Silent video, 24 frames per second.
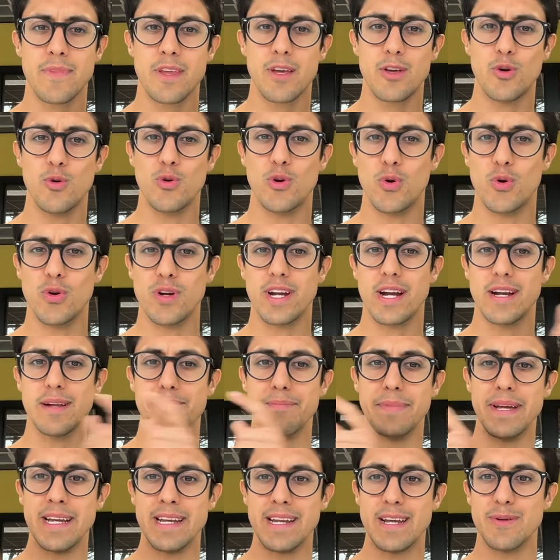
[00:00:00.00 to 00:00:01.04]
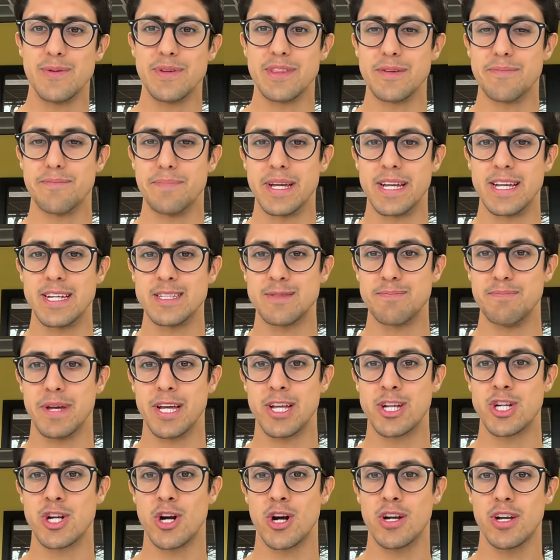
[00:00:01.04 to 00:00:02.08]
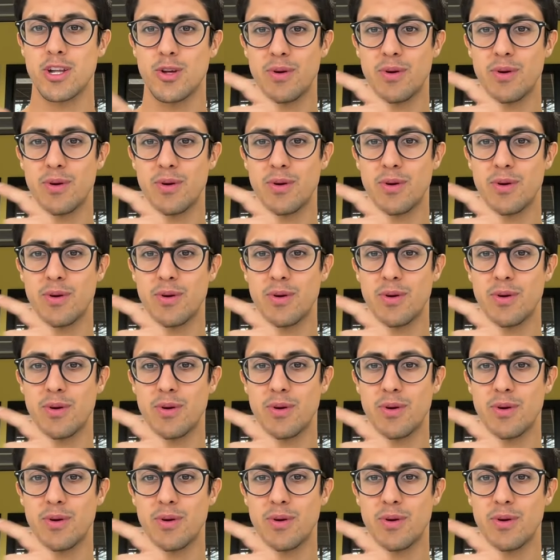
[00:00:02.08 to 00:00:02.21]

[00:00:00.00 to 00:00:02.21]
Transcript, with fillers: you don't get a meeting with the biggest big shot,